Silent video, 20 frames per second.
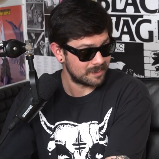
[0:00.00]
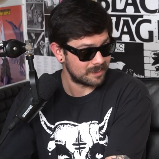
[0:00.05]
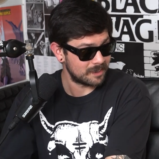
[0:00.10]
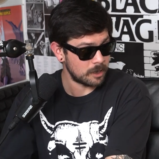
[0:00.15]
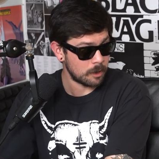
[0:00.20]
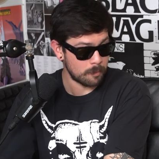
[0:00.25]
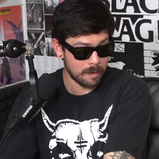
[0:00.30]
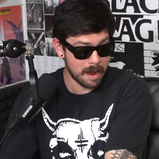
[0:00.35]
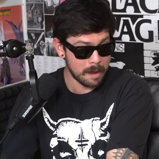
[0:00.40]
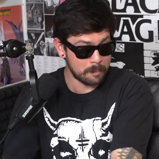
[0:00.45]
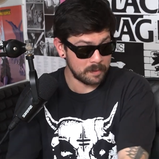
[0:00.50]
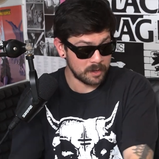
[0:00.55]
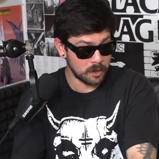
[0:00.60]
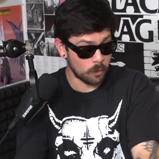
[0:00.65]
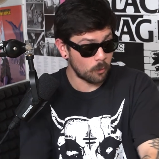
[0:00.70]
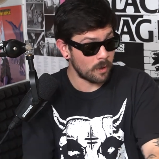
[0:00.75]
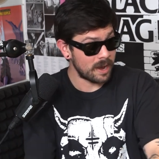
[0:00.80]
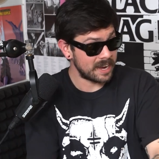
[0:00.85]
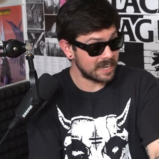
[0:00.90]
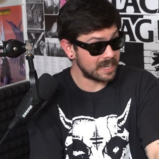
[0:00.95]
there might be a
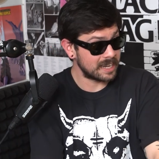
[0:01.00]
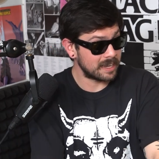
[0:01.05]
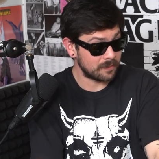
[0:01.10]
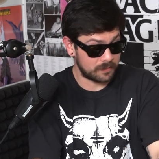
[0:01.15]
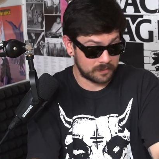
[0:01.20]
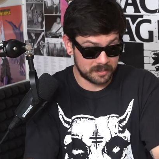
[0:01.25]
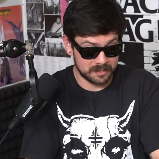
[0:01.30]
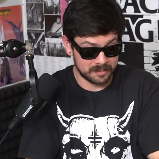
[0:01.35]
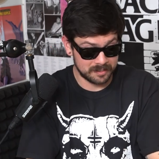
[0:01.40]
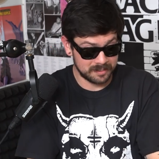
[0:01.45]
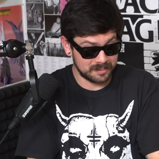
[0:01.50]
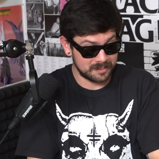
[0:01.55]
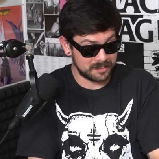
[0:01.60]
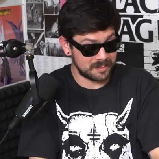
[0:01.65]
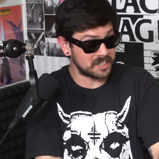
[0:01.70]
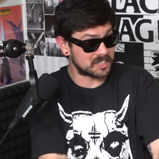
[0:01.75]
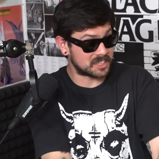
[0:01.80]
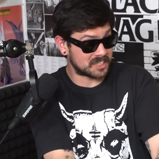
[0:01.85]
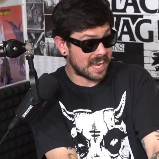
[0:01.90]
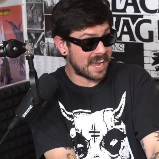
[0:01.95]
wedding gift
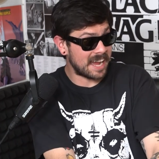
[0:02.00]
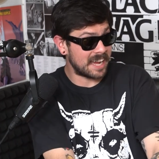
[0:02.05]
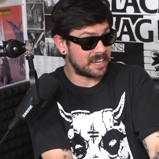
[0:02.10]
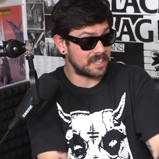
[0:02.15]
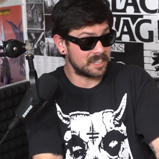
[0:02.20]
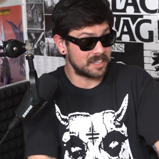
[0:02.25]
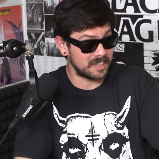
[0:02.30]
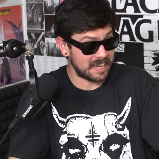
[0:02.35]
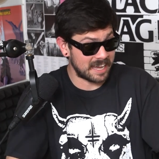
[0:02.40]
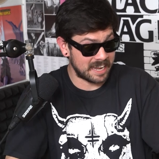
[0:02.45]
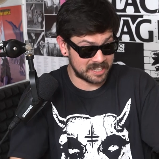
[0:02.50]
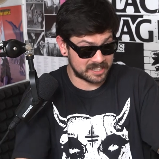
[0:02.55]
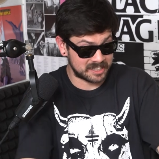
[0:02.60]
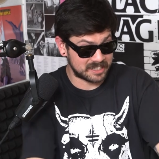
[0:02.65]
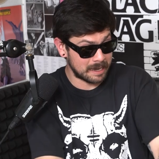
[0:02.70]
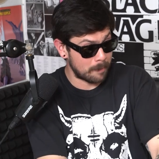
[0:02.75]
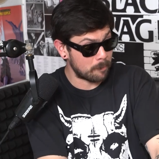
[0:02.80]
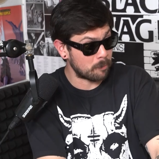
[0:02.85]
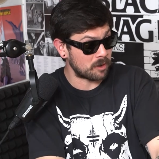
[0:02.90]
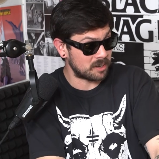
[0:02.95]
aside at a
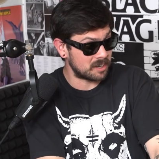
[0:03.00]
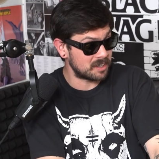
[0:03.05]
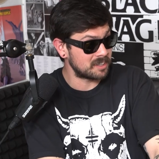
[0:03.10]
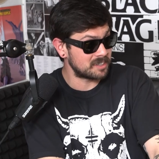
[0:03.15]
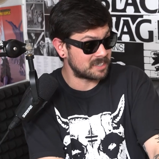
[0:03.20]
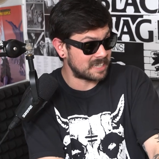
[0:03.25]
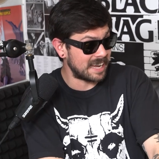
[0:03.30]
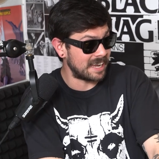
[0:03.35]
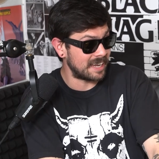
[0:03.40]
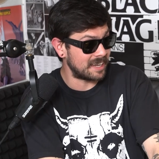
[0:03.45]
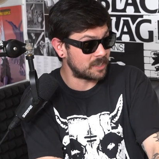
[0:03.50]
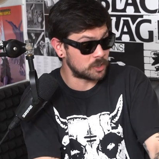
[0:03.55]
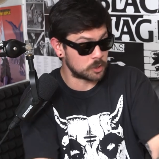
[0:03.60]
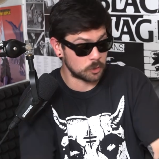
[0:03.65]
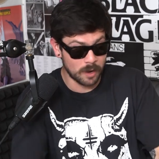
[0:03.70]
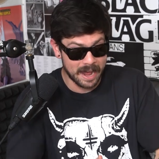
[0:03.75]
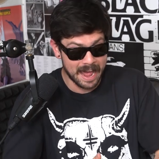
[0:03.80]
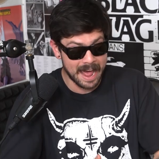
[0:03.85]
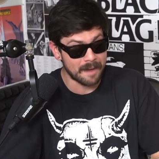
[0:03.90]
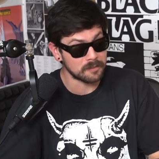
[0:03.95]
separate date.
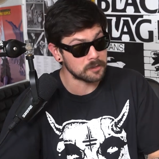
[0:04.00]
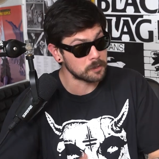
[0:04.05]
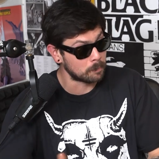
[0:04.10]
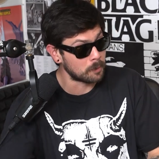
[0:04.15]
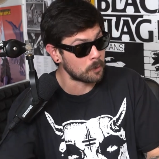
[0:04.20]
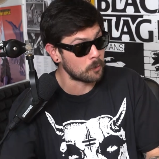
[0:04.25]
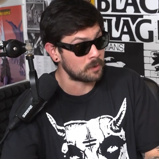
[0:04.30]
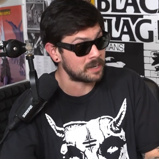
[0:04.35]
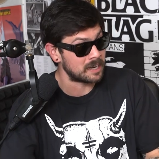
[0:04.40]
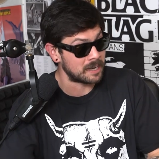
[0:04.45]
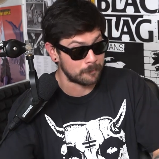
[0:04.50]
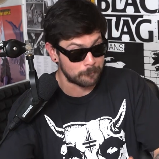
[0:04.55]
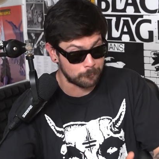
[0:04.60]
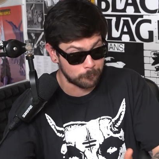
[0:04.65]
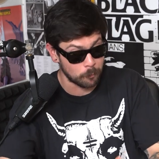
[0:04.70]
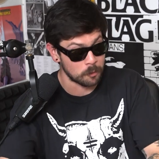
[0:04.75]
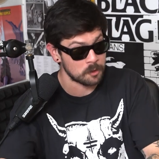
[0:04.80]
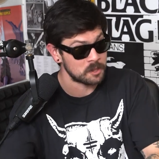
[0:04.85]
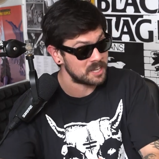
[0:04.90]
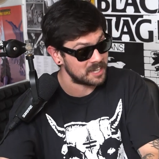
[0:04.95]
Do I have to put one in
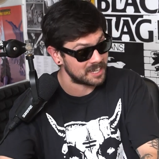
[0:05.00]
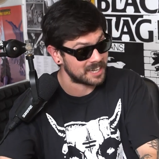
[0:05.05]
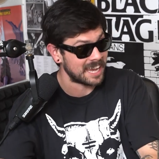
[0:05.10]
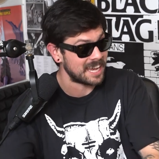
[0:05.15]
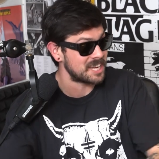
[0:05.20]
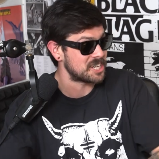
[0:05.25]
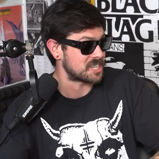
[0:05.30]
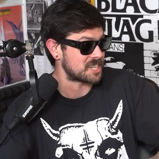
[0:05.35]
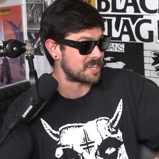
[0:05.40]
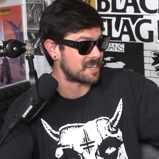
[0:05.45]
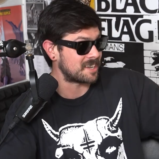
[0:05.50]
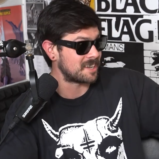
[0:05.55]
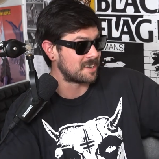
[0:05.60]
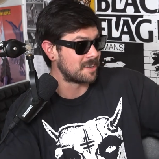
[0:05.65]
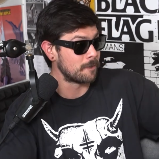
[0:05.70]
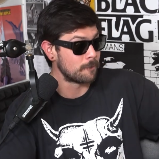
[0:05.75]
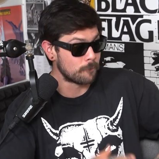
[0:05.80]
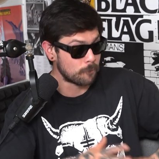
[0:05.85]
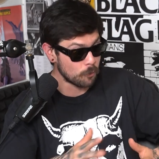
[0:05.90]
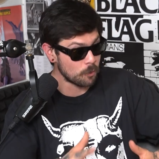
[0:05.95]
for the occasion,
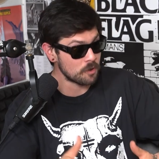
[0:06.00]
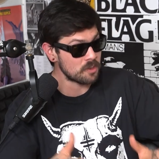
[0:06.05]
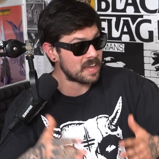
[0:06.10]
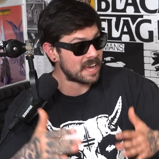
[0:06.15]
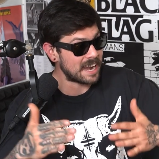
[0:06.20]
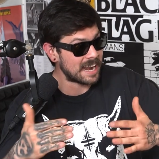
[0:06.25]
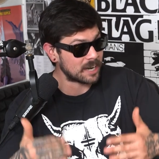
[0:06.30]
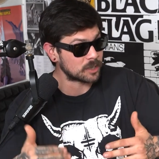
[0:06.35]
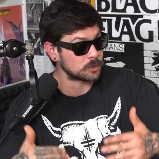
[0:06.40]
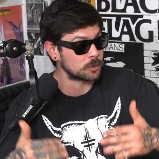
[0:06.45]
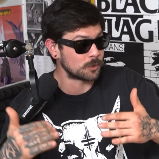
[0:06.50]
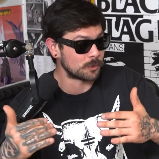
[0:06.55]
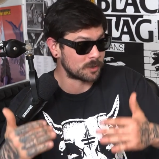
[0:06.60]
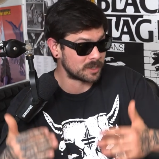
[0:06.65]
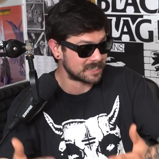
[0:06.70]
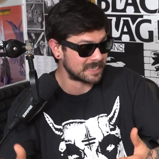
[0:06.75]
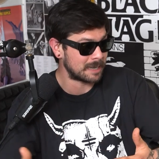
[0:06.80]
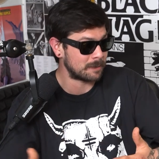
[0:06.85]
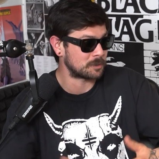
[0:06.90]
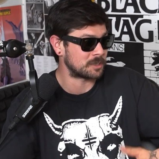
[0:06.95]
for that actual
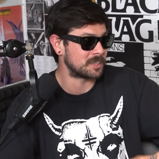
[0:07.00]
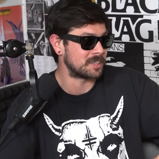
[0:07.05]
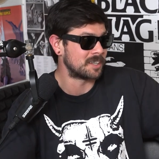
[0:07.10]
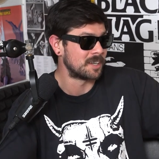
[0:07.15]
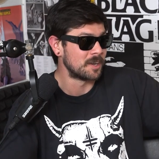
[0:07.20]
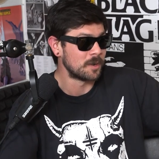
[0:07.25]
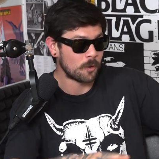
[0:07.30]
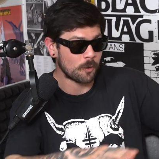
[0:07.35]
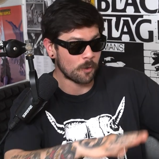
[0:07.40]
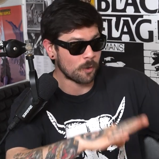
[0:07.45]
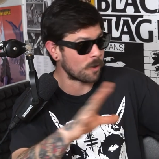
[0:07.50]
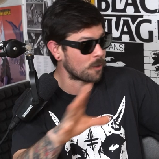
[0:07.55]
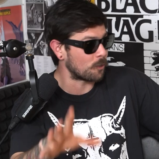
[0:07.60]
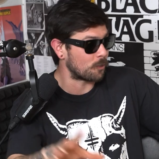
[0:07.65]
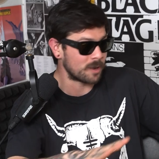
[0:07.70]
reception or